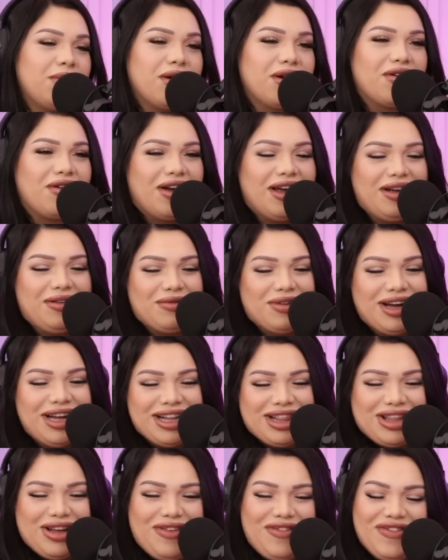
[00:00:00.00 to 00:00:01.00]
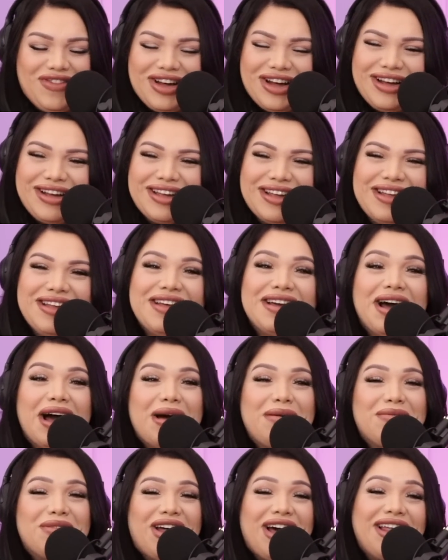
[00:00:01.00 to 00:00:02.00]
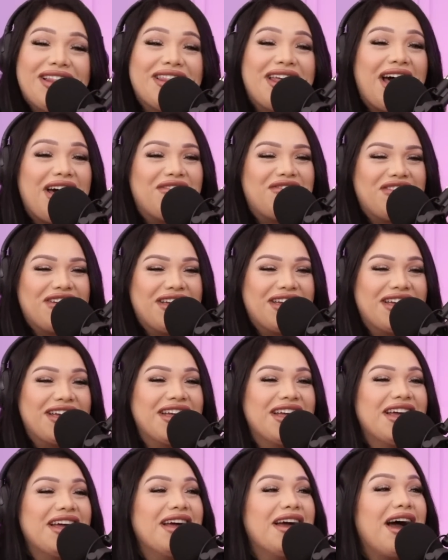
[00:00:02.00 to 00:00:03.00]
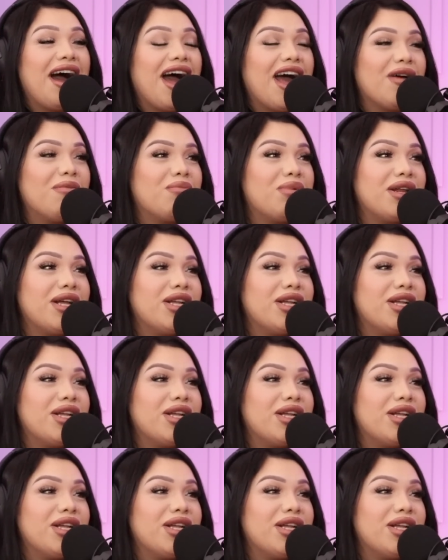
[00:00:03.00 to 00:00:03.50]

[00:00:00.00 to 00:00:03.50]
not crying. What the fuck? No. I'm not laughing. I